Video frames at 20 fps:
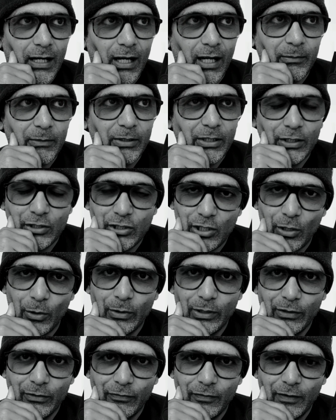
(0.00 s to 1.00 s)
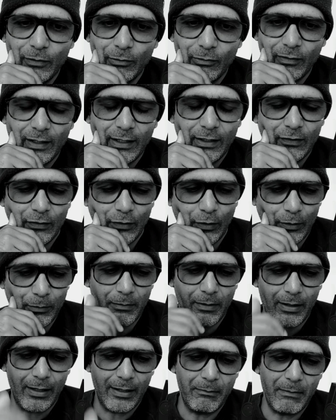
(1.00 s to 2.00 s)
I'm going to show you a few things on
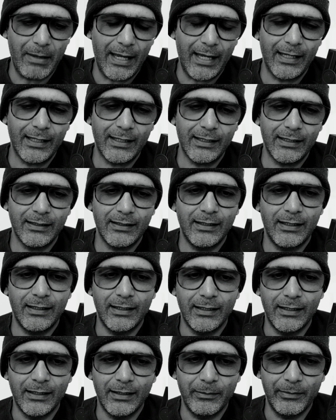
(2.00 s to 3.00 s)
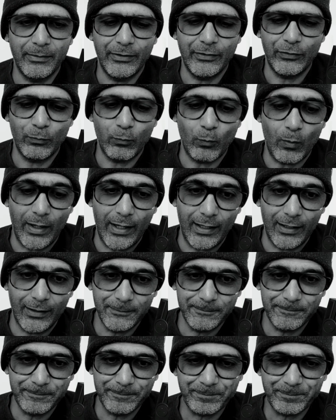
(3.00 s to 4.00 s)
my Mac as well,